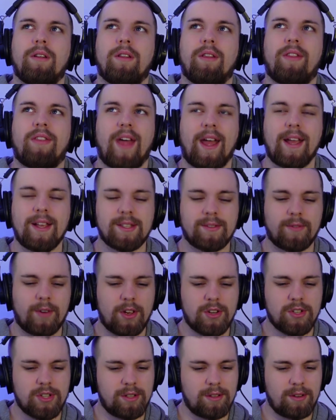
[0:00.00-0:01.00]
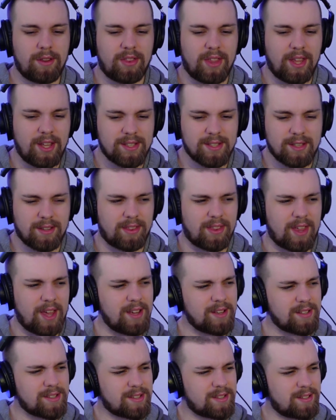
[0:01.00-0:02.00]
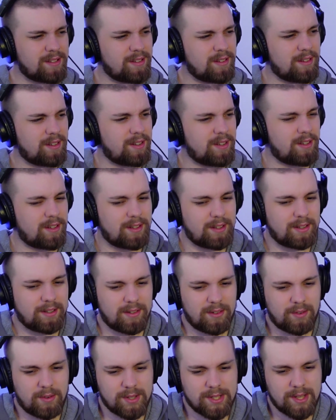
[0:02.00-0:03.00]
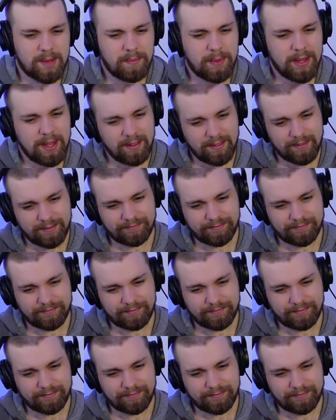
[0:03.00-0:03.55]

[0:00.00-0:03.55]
thanks version? Thinks and thanks or something?